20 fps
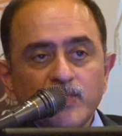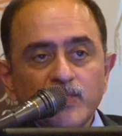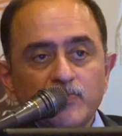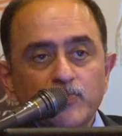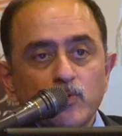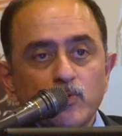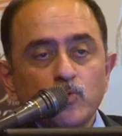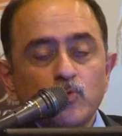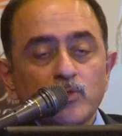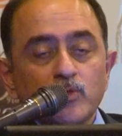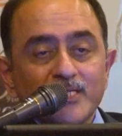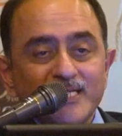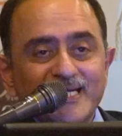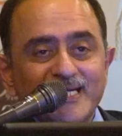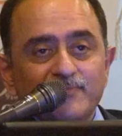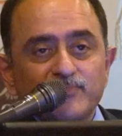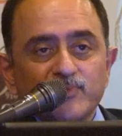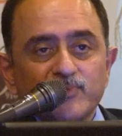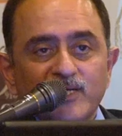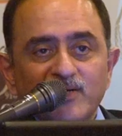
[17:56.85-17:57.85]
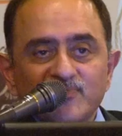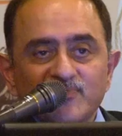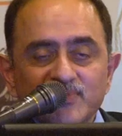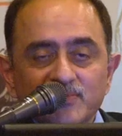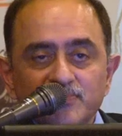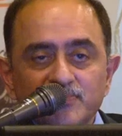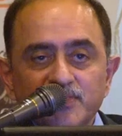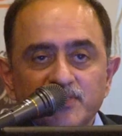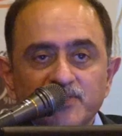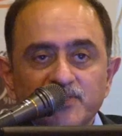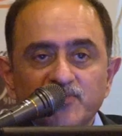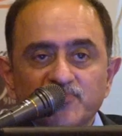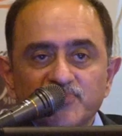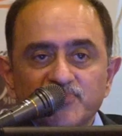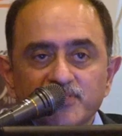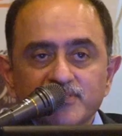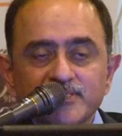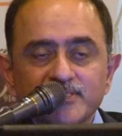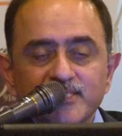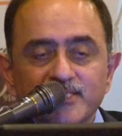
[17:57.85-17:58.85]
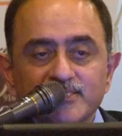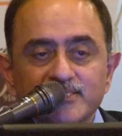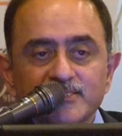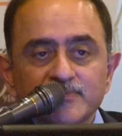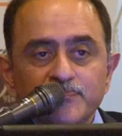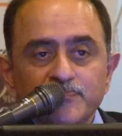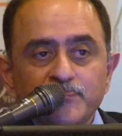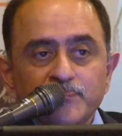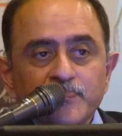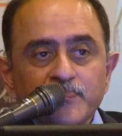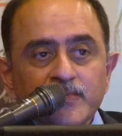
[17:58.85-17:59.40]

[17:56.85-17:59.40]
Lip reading: people who claim to have some degree of success,